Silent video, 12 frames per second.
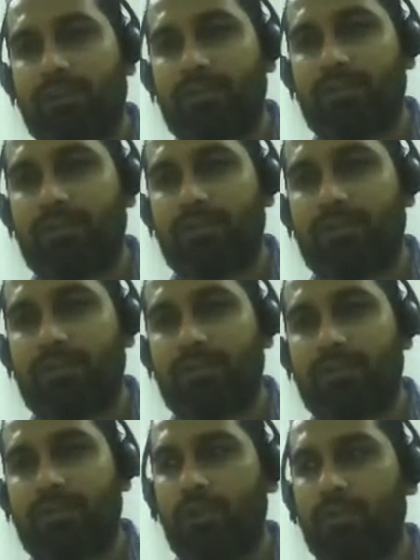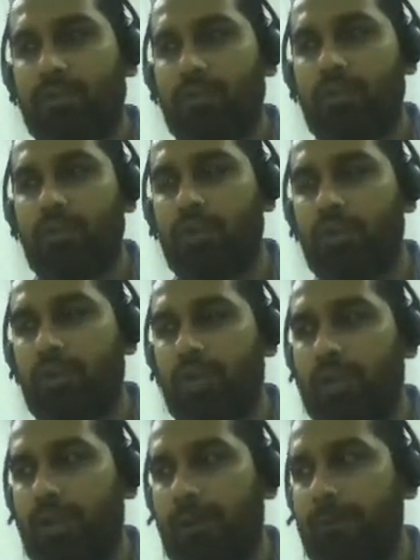stream.
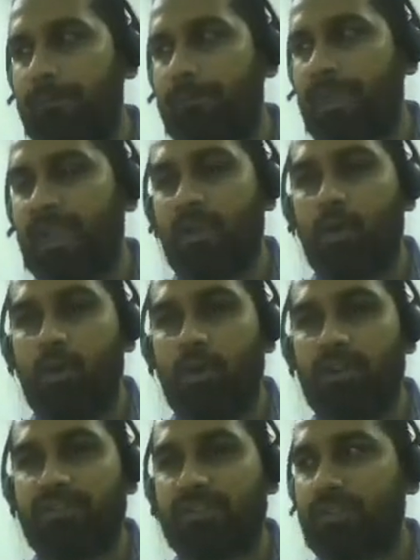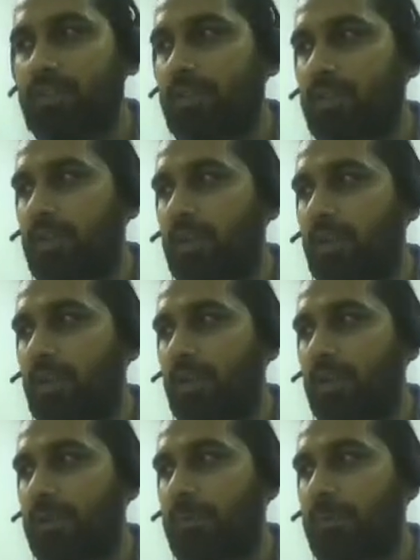So it holds or it